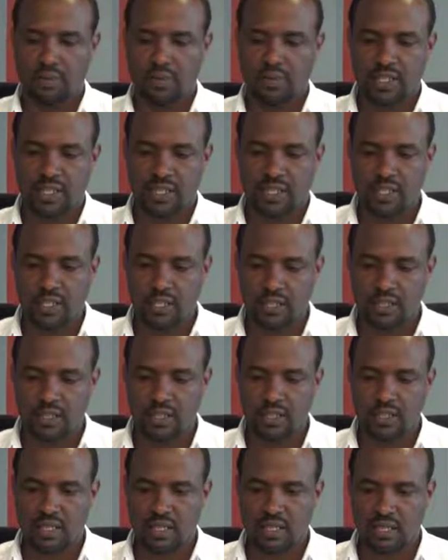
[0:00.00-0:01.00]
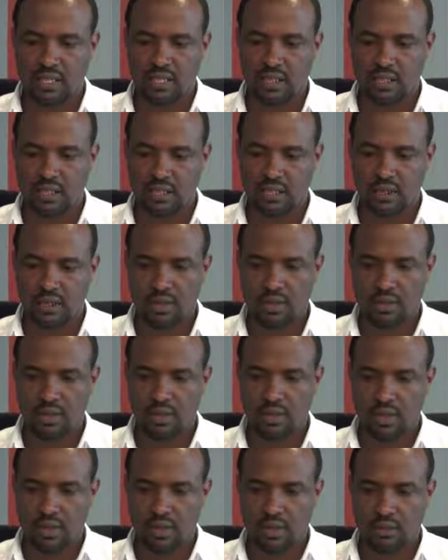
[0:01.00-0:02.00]
the intakes that is
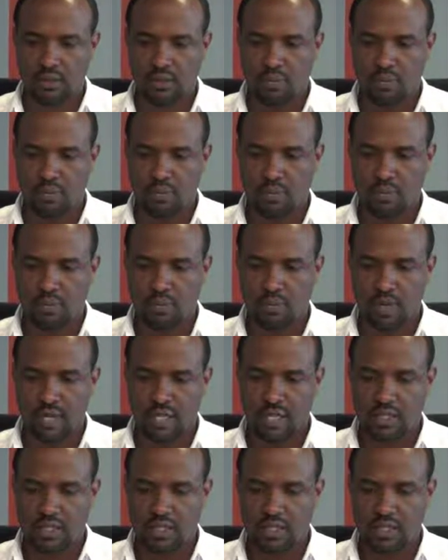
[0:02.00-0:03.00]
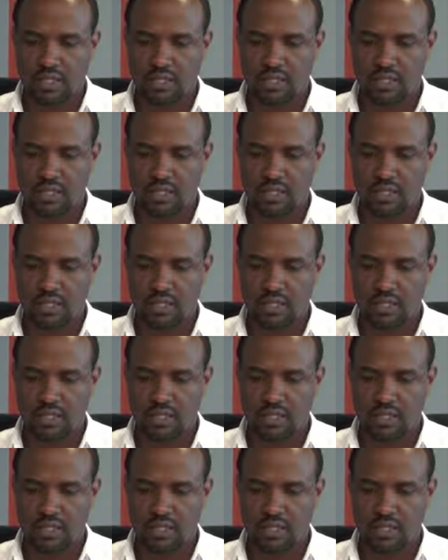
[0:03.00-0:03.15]
provided.